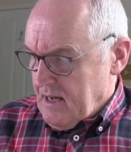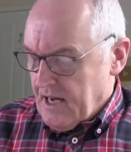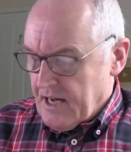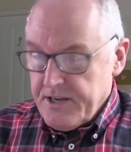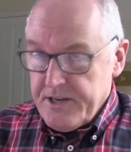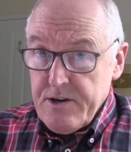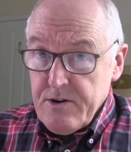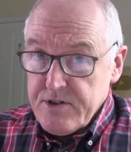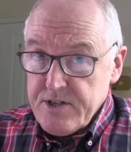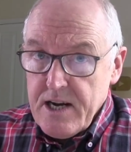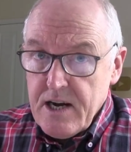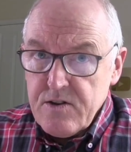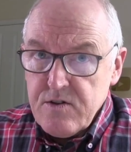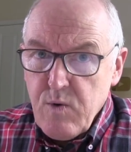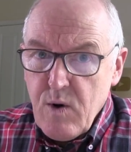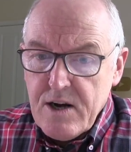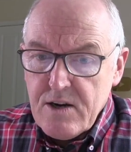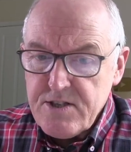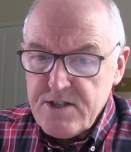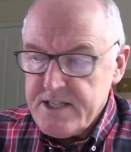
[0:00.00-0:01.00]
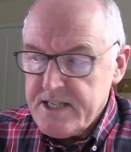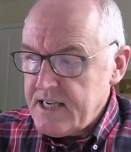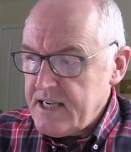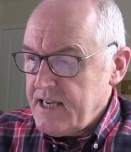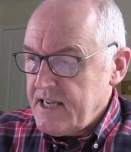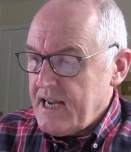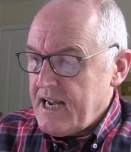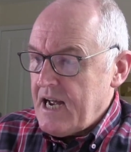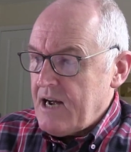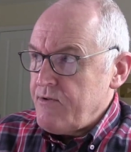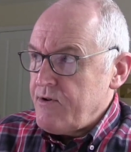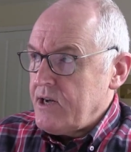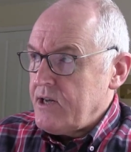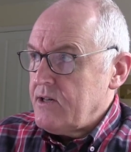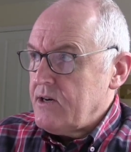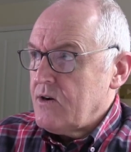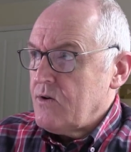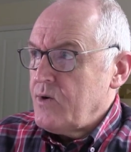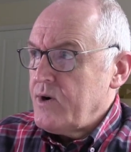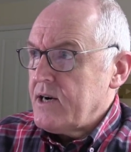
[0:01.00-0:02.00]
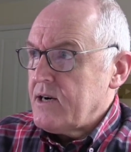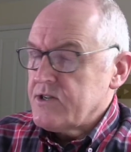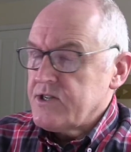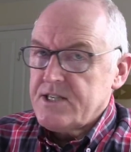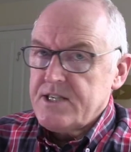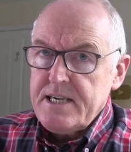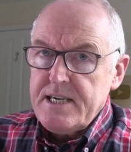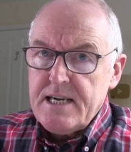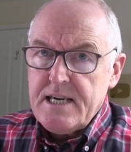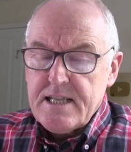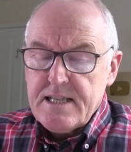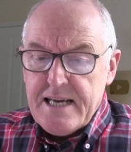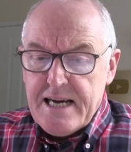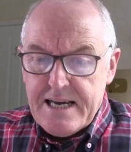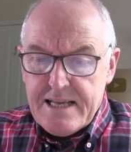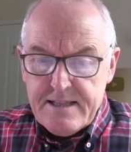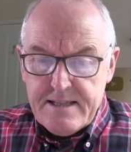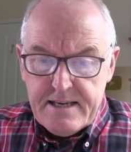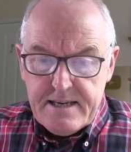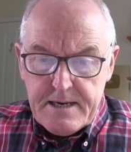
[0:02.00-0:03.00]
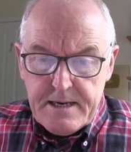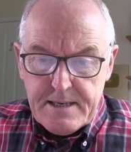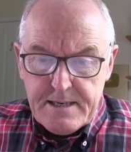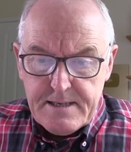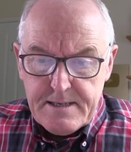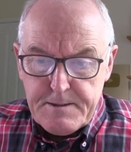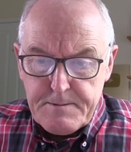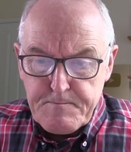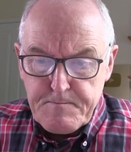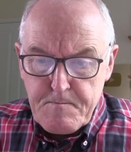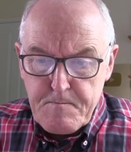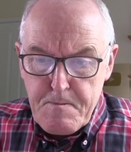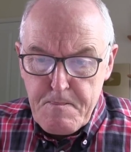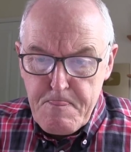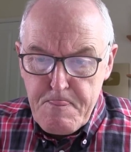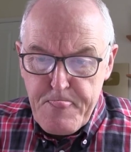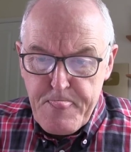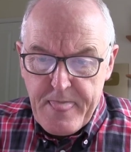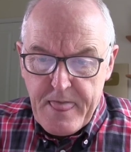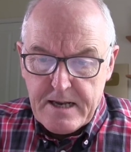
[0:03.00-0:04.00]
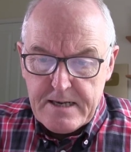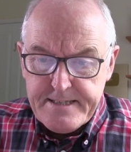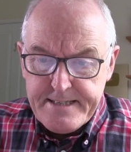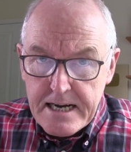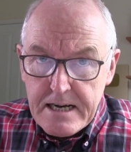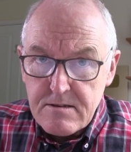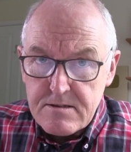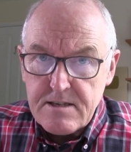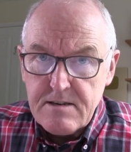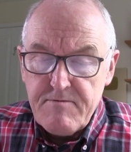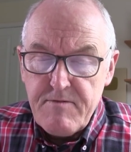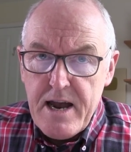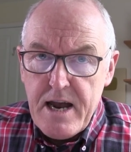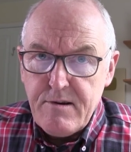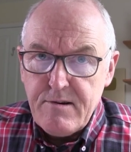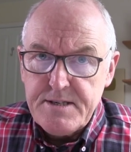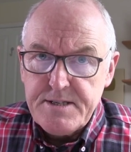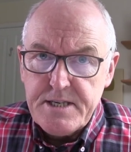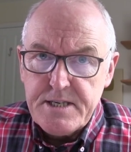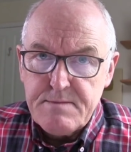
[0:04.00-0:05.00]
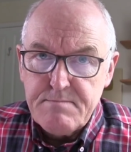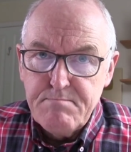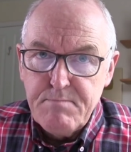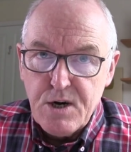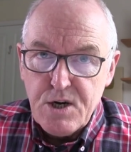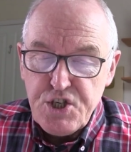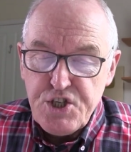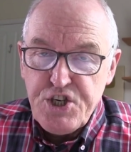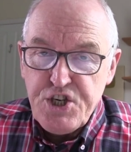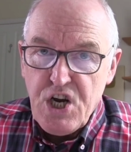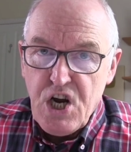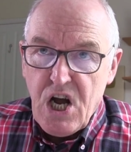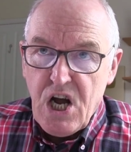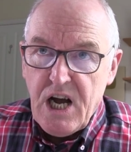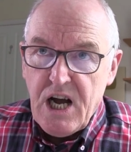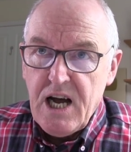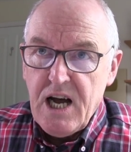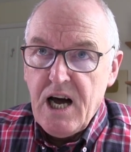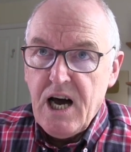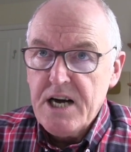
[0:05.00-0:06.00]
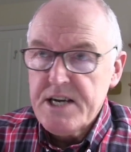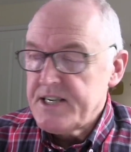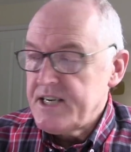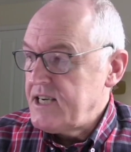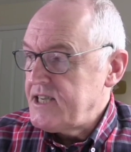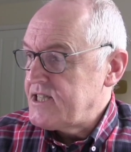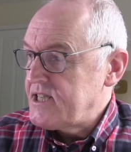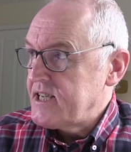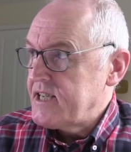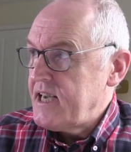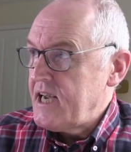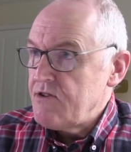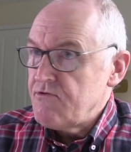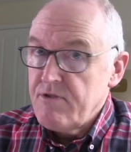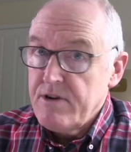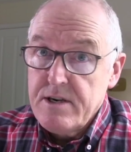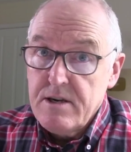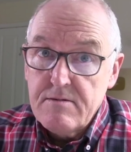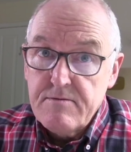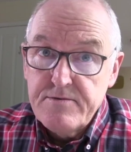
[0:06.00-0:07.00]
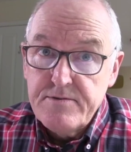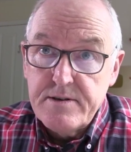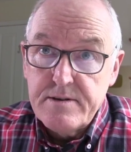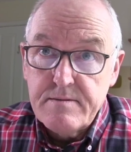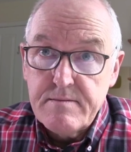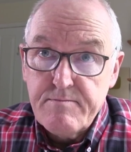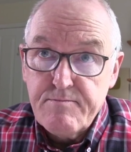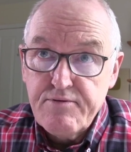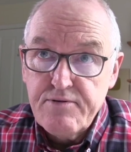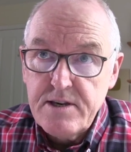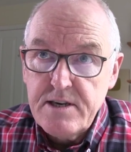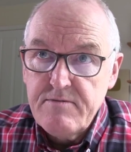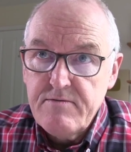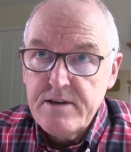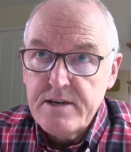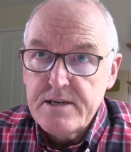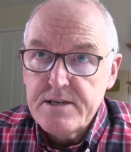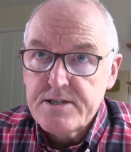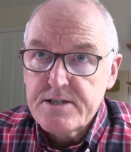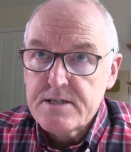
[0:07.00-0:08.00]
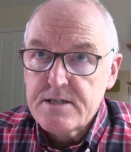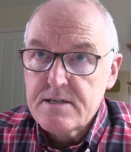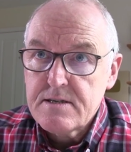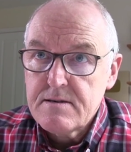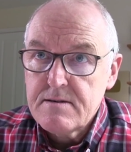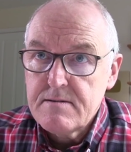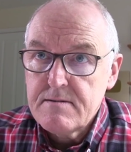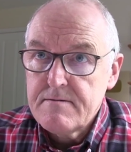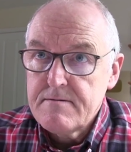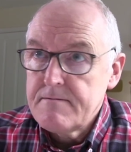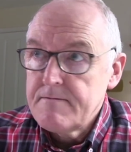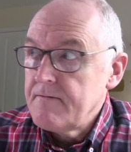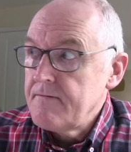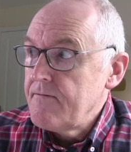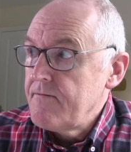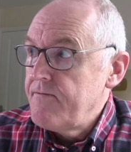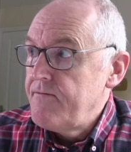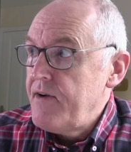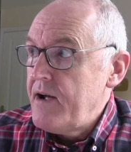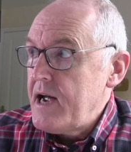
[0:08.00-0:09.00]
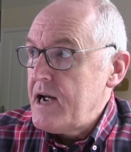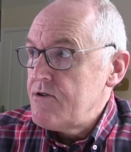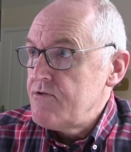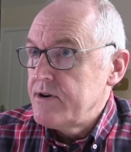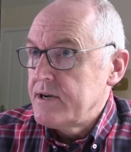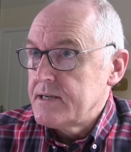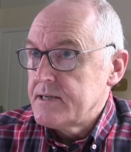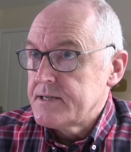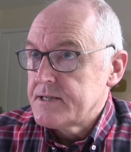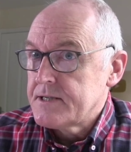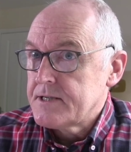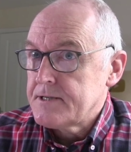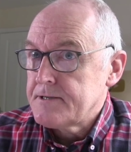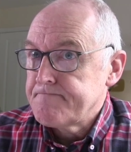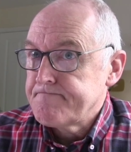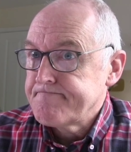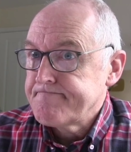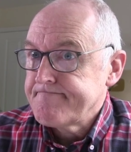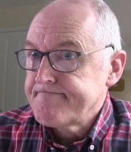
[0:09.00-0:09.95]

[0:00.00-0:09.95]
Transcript: New South Wales, Sydney area, though, we are seeing that the Delta variant is much harder to get rid of than previous variants.